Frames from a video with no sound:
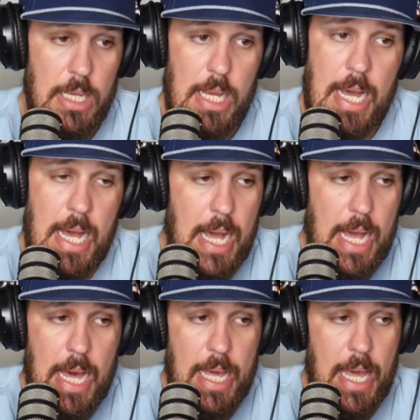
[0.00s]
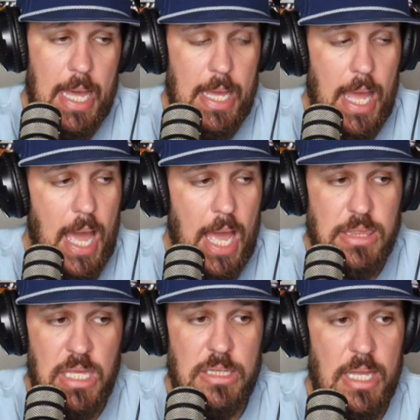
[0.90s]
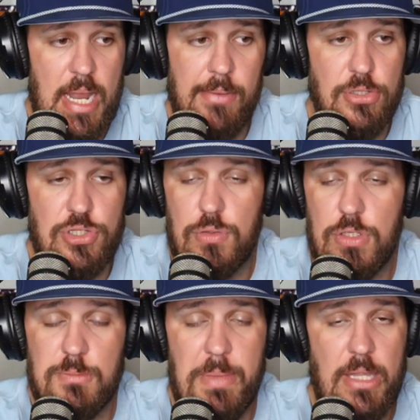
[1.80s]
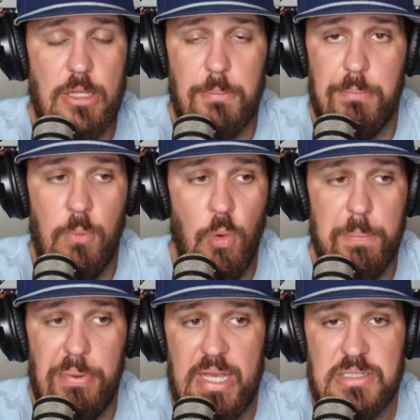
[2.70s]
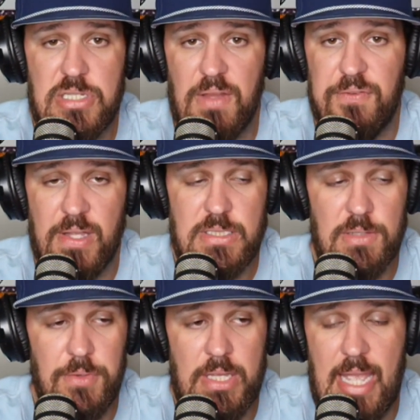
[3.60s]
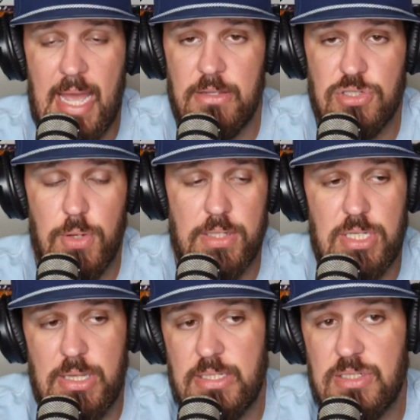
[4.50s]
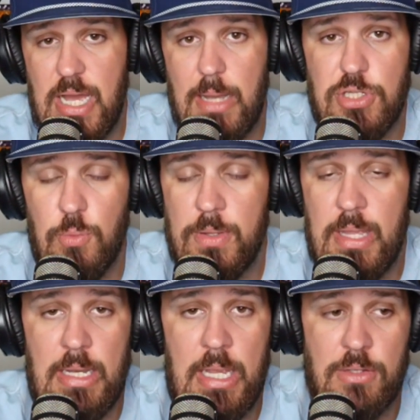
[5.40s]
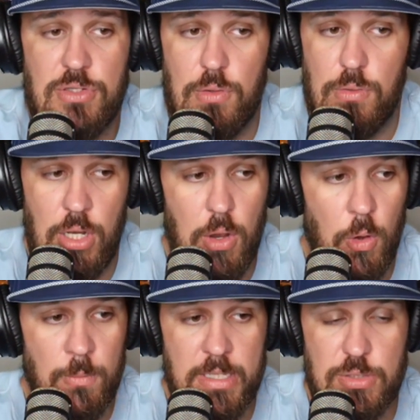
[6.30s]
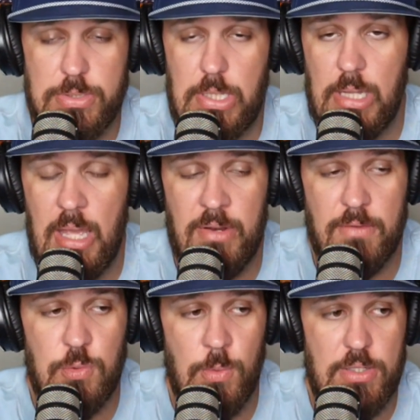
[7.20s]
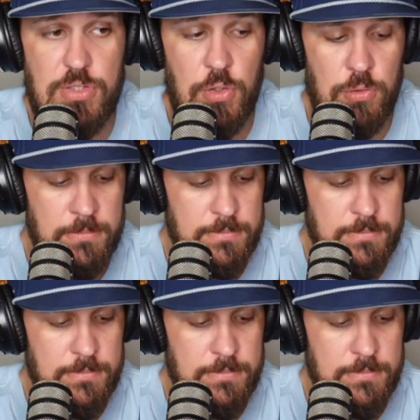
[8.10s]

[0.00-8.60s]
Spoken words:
I think that LSU just made the more plays defensively down the stretch, and they stopped you when they needed to. Ole Miss was 11 of 22